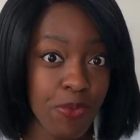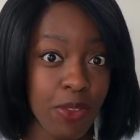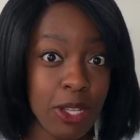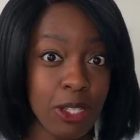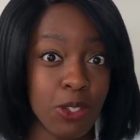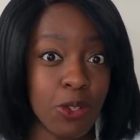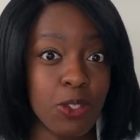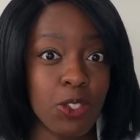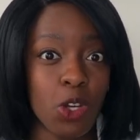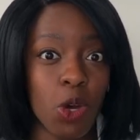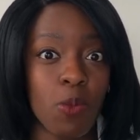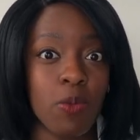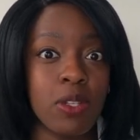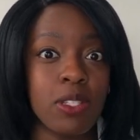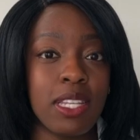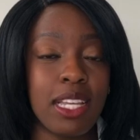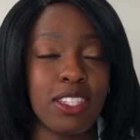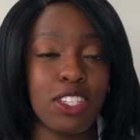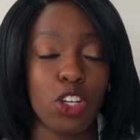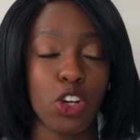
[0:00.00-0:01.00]
So it's
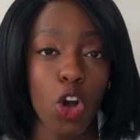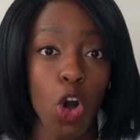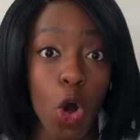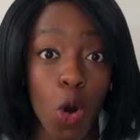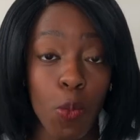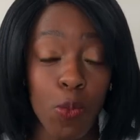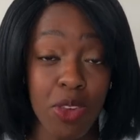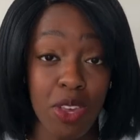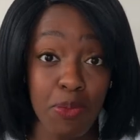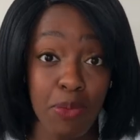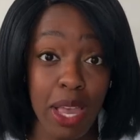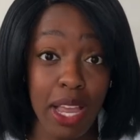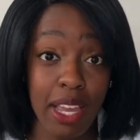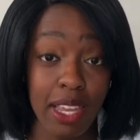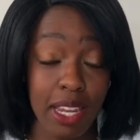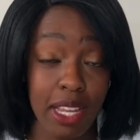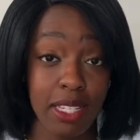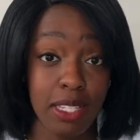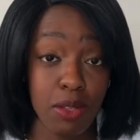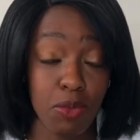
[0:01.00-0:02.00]
almost as a coping
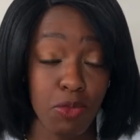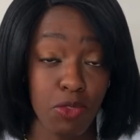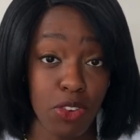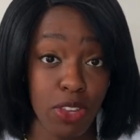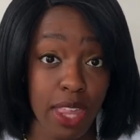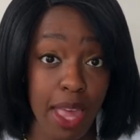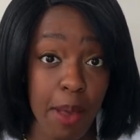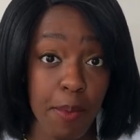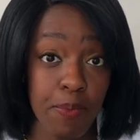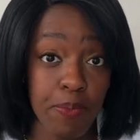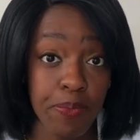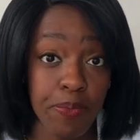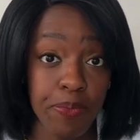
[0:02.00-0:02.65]
mechanism for them.